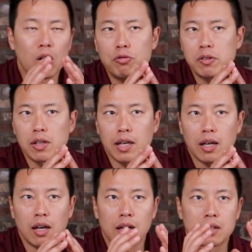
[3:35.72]

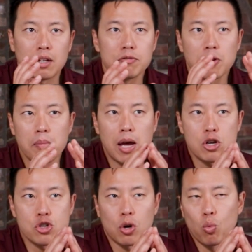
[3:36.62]
hopefully the
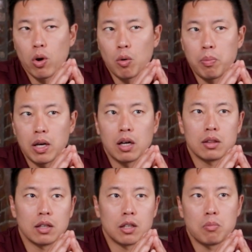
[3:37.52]
information will be a
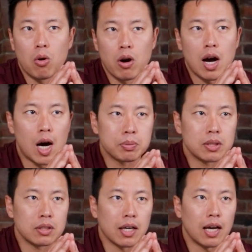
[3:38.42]
little more up
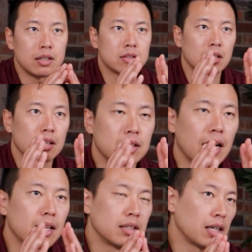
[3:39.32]
to date
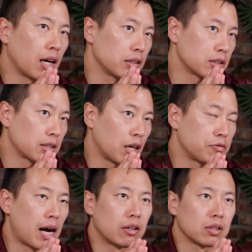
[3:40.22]
than the other
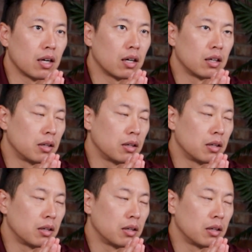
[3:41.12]
stuff out there.